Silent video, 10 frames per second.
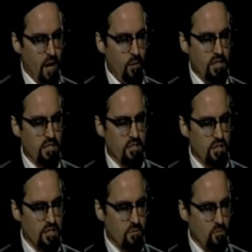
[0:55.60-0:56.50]
I want to
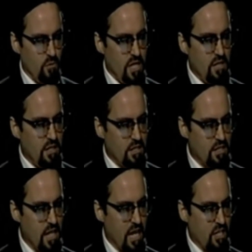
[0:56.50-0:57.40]
just read
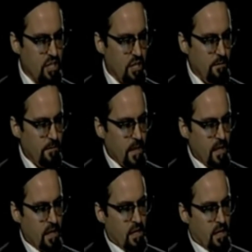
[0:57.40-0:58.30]
this section.
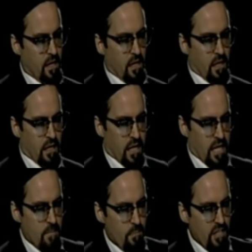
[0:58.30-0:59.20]

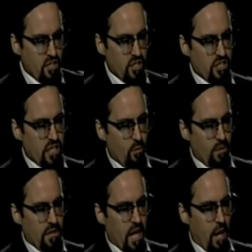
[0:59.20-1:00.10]
He mentions that
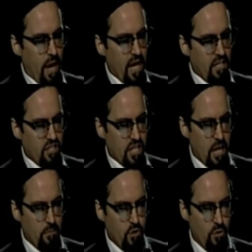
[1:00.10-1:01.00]
when the Khawarij
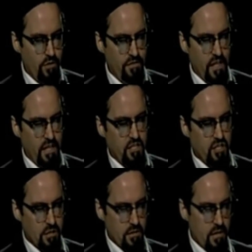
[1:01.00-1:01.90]
came to a village,
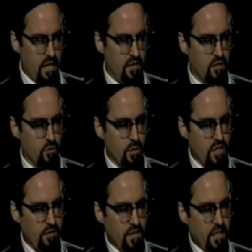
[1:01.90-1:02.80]
and this
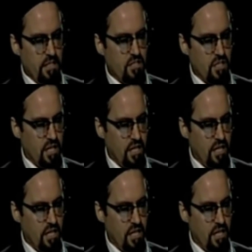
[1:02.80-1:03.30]
was a village